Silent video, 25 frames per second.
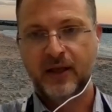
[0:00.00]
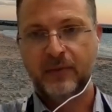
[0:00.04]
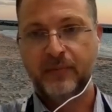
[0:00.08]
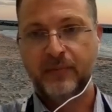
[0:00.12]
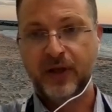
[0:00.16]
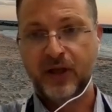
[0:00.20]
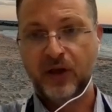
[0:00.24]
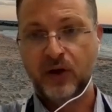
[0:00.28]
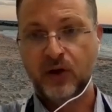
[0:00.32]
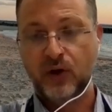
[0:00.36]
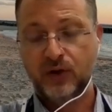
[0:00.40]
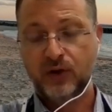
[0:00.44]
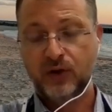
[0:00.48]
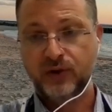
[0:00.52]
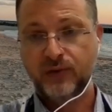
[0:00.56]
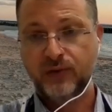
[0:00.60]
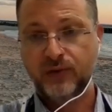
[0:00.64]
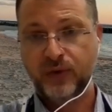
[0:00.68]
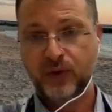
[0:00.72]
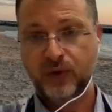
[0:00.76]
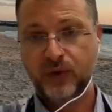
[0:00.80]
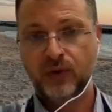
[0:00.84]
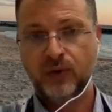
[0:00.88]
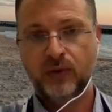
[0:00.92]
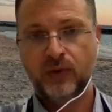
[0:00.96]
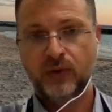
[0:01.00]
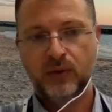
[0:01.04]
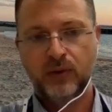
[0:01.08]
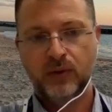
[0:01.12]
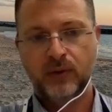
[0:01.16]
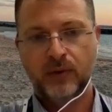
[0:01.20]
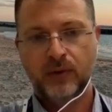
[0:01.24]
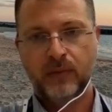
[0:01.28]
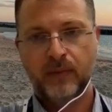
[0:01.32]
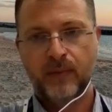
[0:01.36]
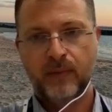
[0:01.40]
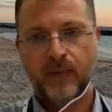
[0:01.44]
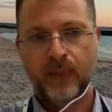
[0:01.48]
Because of you,
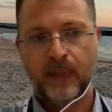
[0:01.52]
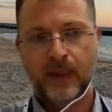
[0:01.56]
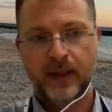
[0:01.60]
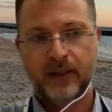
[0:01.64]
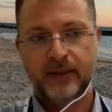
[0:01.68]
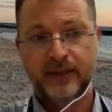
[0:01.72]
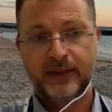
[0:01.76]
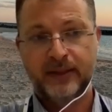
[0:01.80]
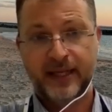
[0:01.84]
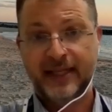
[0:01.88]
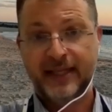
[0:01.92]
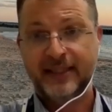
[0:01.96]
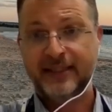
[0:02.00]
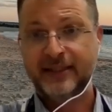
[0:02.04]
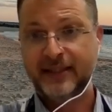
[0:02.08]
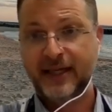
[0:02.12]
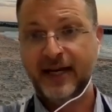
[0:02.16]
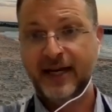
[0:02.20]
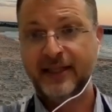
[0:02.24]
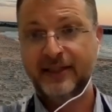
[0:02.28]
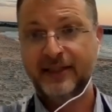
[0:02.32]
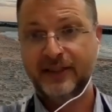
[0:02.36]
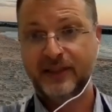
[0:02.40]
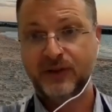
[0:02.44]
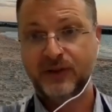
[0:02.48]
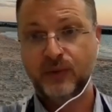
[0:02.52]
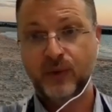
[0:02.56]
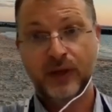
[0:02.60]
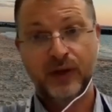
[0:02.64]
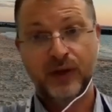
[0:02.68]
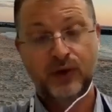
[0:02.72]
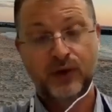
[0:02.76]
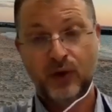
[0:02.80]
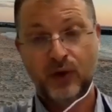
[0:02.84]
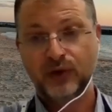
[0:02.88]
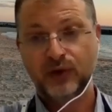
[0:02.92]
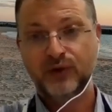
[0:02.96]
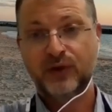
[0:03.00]
there are scientists who are
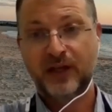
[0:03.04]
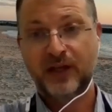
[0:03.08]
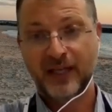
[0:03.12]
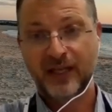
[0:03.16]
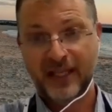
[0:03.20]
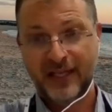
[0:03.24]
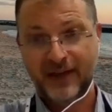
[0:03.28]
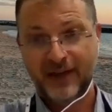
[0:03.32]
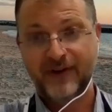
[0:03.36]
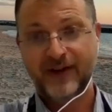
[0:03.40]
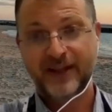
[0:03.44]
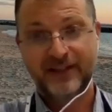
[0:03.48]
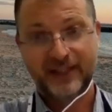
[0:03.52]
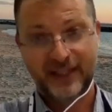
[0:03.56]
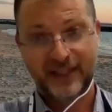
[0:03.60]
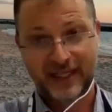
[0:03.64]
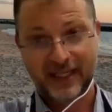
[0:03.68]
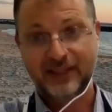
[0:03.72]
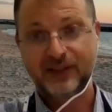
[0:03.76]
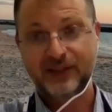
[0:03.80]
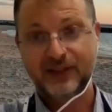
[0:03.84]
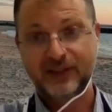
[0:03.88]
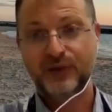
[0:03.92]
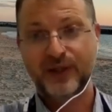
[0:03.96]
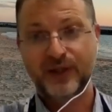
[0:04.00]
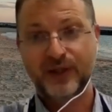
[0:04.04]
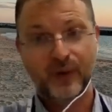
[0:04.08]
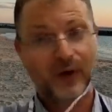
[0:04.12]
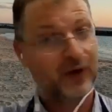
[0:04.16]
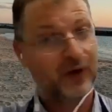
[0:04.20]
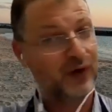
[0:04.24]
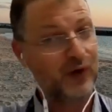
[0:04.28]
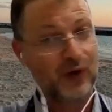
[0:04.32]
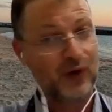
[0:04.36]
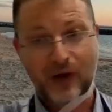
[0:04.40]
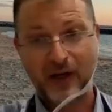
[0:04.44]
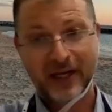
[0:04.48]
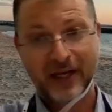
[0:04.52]
not leaving the country, who are
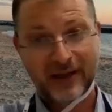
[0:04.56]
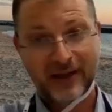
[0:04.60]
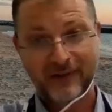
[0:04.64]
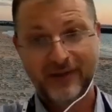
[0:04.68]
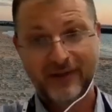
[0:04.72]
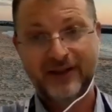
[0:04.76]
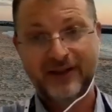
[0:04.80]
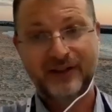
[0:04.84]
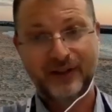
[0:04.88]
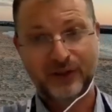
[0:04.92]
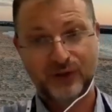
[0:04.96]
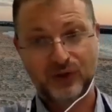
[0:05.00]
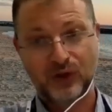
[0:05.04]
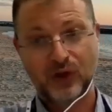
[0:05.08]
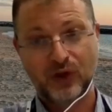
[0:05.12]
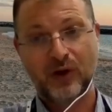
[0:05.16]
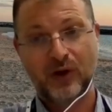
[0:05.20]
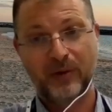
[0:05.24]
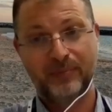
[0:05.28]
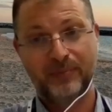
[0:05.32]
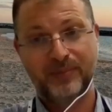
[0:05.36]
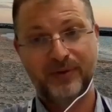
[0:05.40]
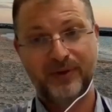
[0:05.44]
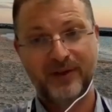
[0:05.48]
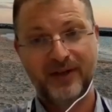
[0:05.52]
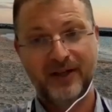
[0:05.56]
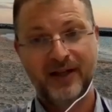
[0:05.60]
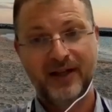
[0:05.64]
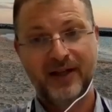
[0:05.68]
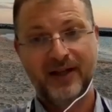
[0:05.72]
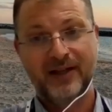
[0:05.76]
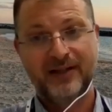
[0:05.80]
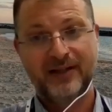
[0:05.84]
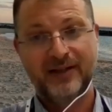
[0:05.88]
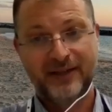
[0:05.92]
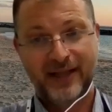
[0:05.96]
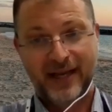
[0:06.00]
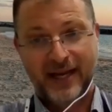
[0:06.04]
not leaving the job,
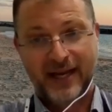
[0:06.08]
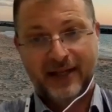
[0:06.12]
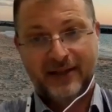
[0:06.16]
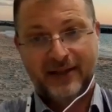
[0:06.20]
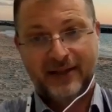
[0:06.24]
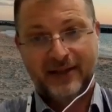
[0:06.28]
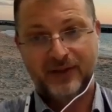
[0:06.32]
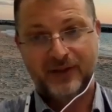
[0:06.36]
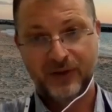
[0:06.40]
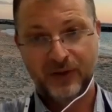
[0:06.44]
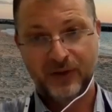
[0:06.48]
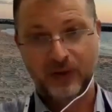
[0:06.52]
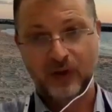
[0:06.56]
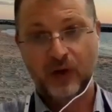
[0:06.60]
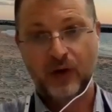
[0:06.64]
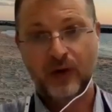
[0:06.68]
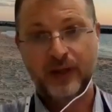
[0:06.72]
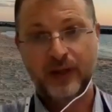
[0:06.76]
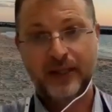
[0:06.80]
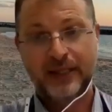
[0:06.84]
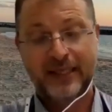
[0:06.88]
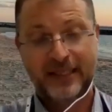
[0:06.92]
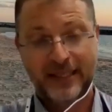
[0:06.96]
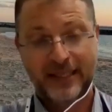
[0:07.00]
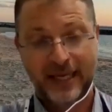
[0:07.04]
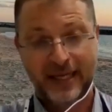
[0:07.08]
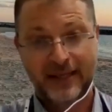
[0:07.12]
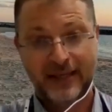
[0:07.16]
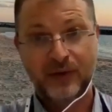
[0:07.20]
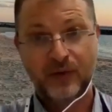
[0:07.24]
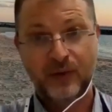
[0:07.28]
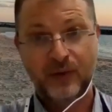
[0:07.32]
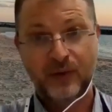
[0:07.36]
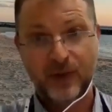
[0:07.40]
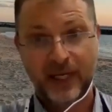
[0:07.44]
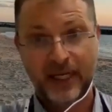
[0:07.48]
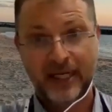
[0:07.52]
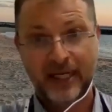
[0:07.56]
that can
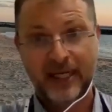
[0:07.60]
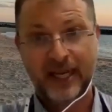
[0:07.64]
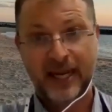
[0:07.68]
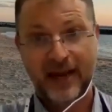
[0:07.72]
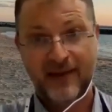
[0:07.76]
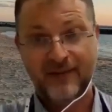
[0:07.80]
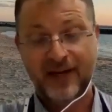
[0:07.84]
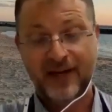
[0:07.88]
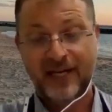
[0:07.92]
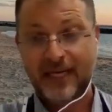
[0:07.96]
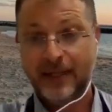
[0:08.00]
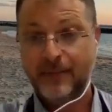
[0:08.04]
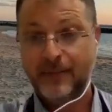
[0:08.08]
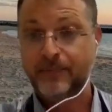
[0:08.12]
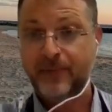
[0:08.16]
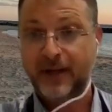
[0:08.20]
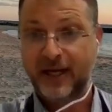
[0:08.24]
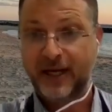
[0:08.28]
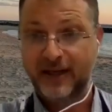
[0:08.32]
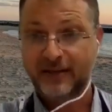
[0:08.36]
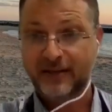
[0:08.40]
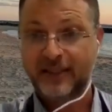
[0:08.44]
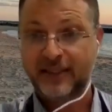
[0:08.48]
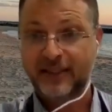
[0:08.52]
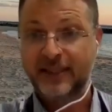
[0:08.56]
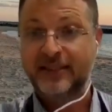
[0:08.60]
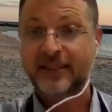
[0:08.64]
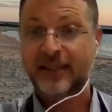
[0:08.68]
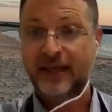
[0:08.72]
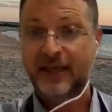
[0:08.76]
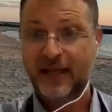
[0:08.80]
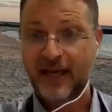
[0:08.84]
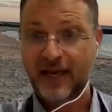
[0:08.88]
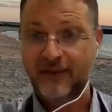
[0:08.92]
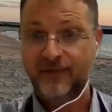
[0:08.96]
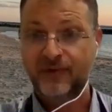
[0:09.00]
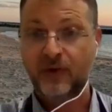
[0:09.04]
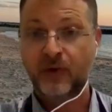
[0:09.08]
really have an impact in the
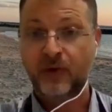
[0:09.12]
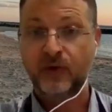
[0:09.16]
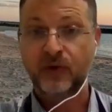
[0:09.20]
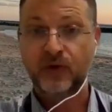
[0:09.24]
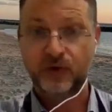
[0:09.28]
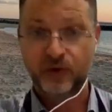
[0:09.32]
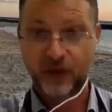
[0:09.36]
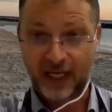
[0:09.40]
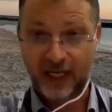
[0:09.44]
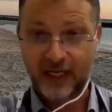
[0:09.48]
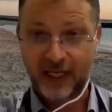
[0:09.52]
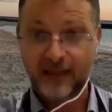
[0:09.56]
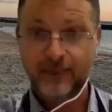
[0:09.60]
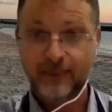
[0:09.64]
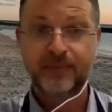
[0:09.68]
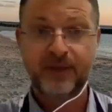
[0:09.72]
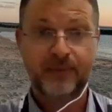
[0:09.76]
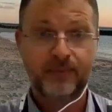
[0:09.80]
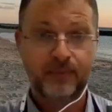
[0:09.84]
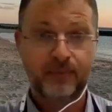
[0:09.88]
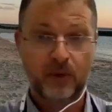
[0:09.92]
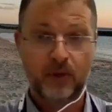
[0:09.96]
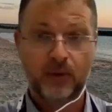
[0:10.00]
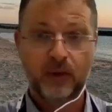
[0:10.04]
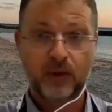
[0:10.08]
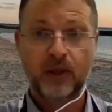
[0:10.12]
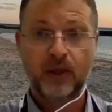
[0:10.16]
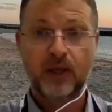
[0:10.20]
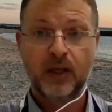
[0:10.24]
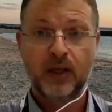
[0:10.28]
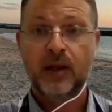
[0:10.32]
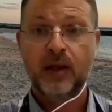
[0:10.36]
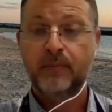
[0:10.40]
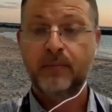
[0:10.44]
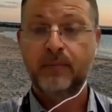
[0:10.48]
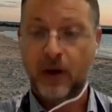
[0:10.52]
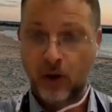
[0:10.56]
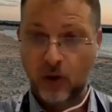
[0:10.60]
life of Australian people,
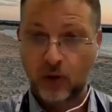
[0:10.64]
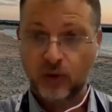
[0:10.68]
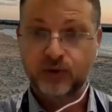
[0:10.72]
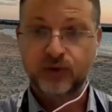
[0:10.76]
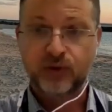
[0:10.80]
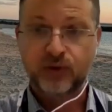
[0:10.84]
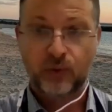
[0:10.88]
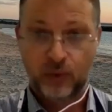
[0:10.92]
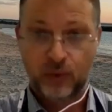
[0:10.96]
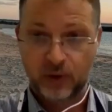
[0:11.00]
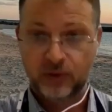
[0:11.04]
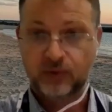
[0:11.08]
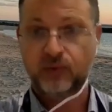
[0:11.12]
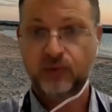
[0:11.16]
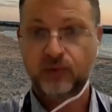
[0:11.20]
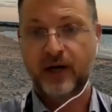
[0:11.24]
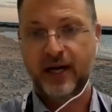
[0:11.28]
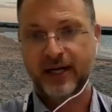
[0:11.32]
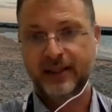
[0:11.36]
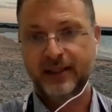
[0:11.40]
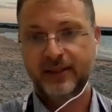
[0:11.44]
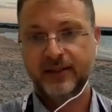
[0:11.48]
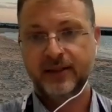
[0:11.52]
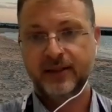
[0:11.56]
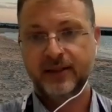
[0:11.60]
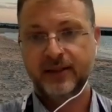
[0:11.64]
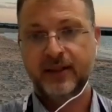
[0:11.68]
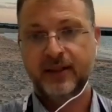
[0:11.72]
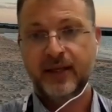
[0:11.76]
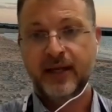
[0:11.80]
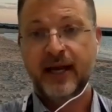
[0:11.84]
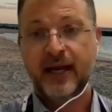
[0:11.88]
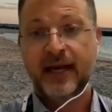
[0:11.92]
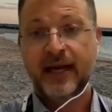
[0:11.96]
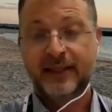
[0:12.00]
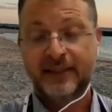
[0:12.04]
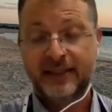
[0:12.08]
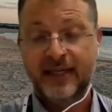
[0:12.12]
but also worldwide.
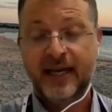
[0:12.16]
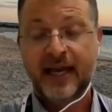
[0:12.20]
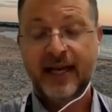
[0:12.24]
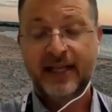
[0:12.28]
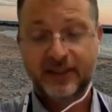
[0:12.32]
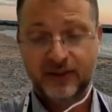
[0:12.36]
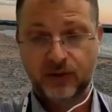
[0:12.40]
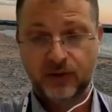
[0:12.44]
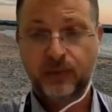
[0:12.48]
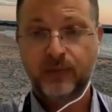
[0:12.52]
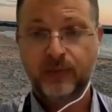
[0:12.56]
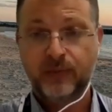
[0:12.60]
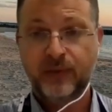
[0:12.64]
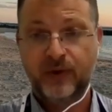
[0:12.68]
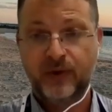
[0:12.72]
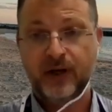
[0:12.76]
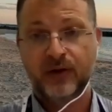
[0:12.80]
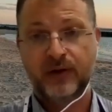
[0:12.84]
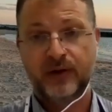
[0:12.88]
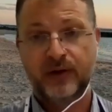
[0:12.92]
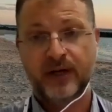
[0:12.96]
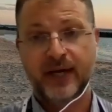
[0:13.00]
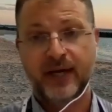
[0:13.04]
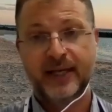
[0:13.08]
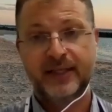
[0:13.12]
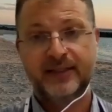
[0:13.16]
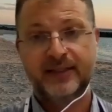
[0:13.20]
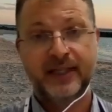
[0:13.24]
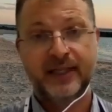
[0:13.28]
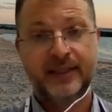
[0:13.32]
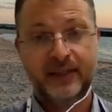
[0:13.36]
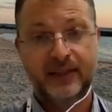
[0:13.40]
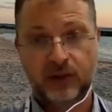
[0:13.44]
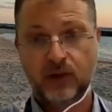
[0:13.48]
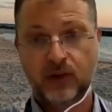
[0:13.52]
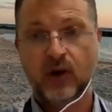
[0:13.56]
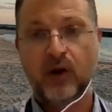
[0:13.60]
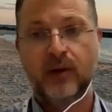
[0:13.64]
And it has to be recognized at
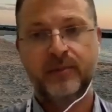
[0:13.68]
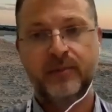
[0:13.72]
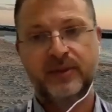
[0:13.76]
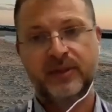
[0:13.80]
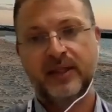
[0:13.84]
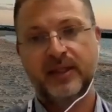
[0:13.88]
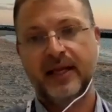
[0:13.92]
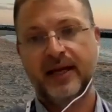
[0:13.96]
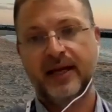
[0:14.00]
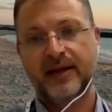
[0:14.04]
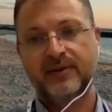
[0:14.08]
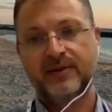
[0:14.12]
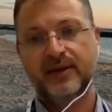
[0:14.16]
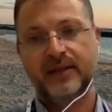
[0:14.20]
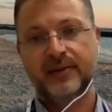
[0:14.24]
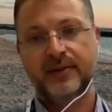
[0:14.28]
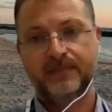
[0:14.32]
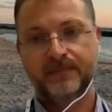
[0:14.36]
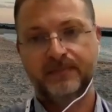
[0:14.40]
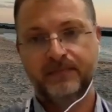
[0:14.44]
the government level.